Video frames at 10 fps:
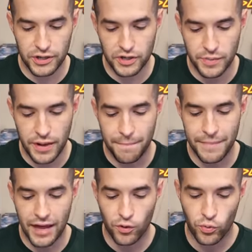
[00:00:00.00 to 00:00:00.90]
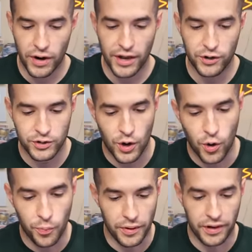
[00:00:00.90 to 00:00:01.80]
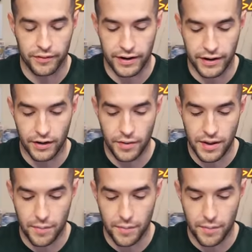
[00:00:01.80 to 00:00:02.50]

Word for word: appears to be a Metal Raiders opening right here,